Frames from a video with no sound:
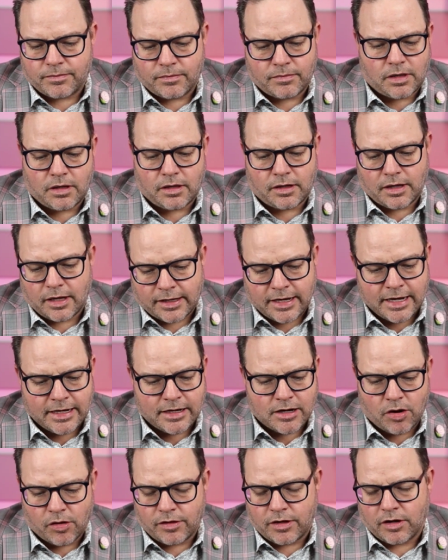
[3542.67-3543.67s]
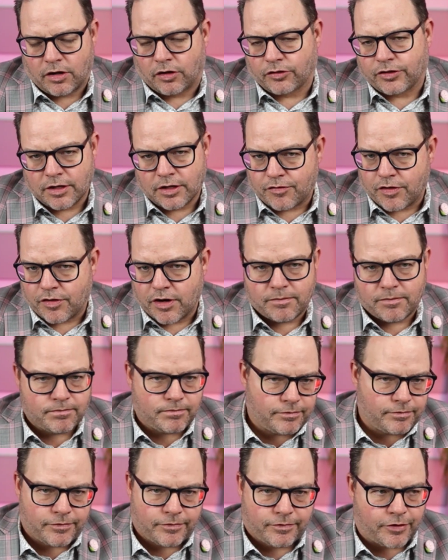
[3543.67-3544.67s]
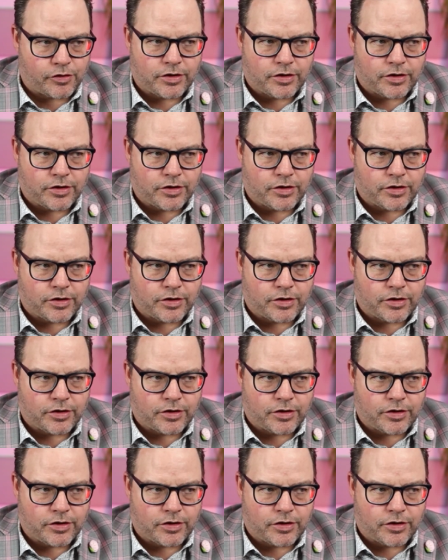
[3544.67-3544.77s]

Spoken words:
a keynote, and I'll deliver it 30